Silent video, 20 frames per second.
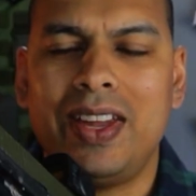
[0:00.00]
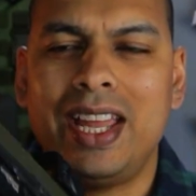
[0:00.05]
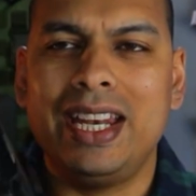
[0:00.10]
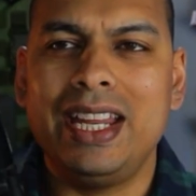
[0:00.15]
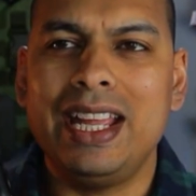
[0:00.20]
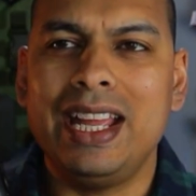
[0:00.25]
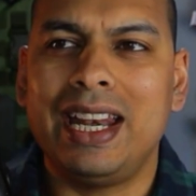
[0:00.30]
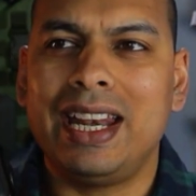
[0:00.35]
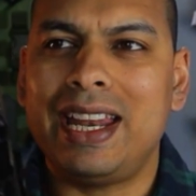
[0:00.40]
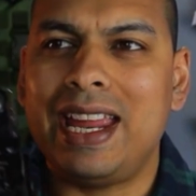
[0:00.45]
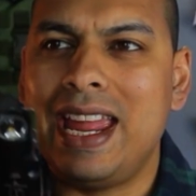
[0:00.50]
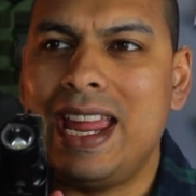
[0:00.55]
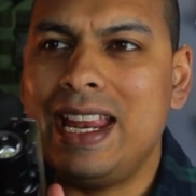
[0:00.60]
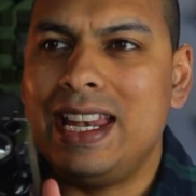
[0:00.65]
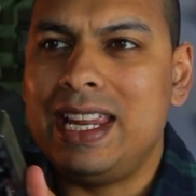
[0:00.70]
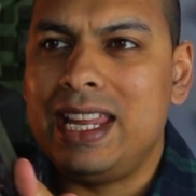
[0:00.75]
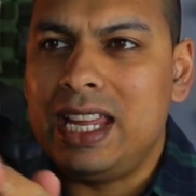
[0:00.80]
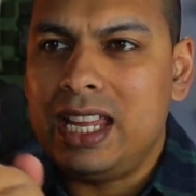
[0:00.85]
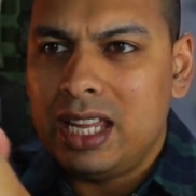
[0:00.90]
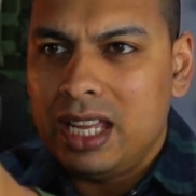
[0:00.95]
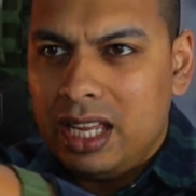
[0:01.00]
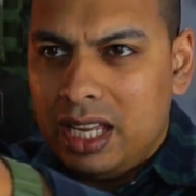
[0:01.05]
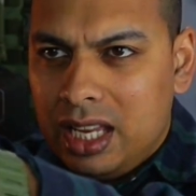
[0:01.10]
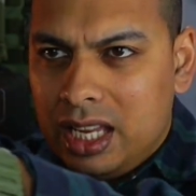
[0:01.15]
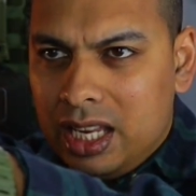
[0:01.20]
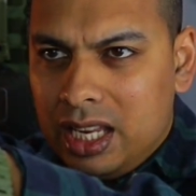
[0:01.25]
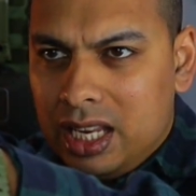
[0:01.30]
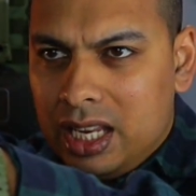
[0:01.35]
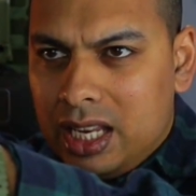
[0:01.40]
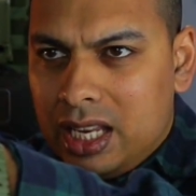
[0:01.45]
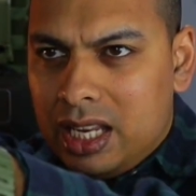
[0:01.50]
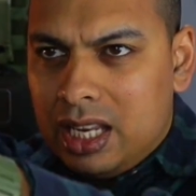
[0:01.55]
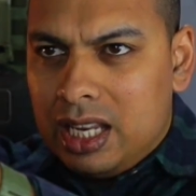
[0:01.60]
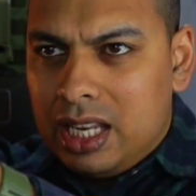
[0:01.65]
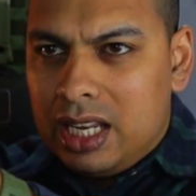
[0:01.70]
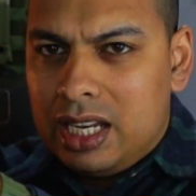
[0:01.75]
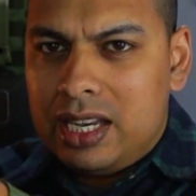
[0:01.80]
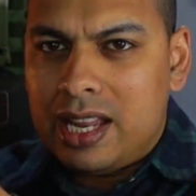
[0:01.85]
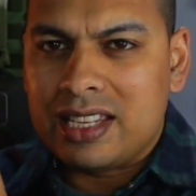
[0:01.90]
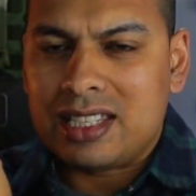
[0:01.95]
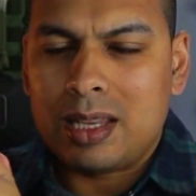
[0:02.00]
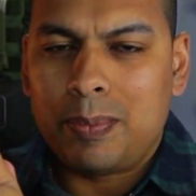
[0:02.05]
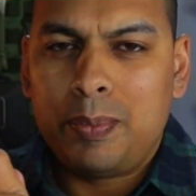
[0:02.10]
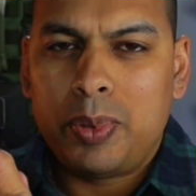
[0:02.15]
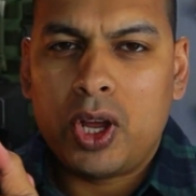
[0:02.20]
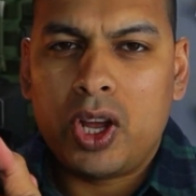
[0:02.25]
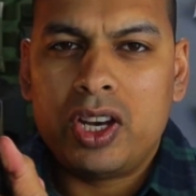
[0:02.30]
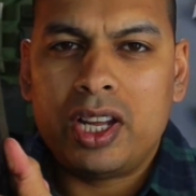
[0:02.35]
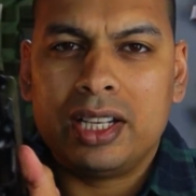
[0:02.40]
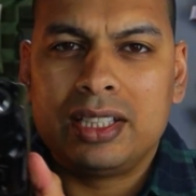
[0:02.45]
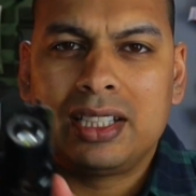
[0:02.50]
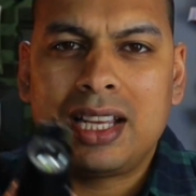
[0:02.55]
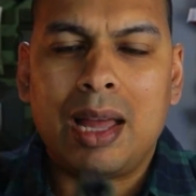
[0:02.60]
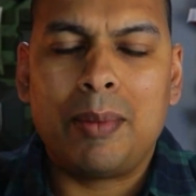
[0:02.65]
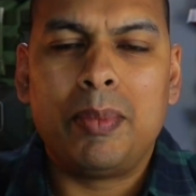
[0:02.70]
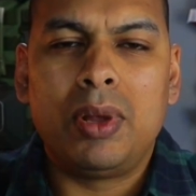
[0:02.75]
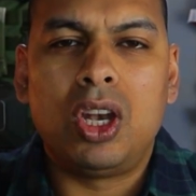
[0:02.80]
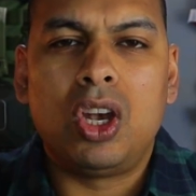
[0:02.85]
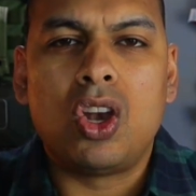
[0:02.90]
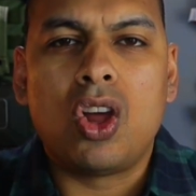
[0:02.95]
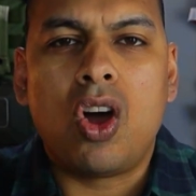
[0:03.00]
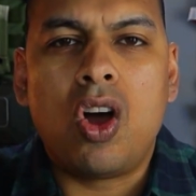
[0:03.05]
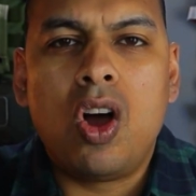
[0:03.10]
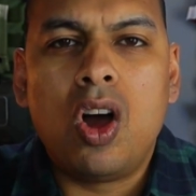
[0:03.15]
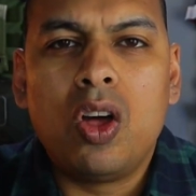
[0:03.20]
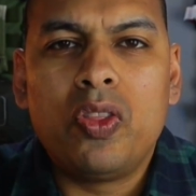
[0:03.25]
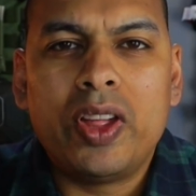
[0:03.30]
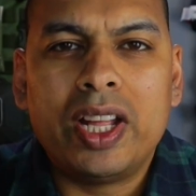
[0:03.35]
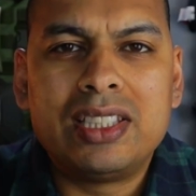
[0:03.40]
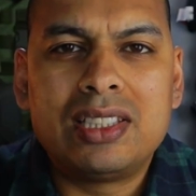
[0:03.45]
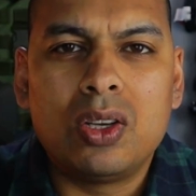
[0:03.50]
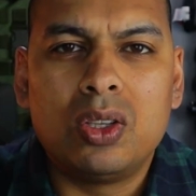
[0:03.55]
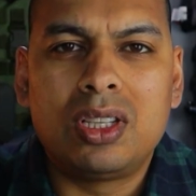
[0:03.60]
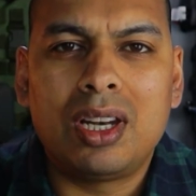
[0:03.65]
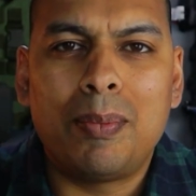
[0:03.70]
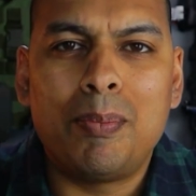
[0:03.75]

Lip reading: Very rarely does a product come along that so